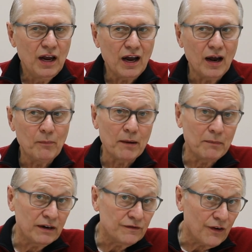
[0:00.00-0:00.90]
Uh, my
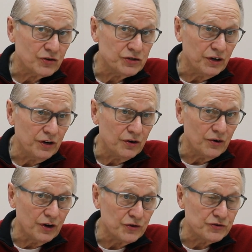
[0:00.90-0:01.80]
main function
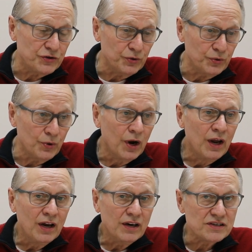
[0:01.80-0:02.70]
here is to
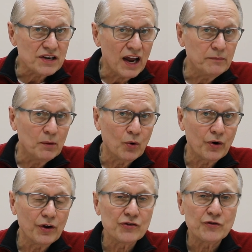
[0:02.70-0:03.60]
design
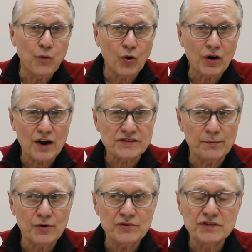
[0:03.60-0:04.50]
memorials for
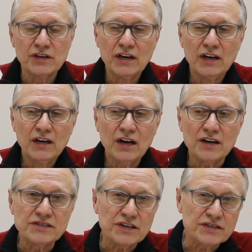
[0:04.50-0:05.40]
customers,
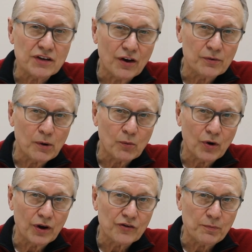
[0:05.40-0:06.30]
assist other
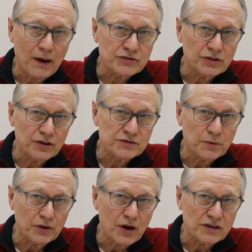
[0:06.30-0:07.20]
memorial specialists
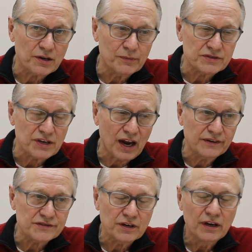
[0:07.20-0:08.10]
with custom designs,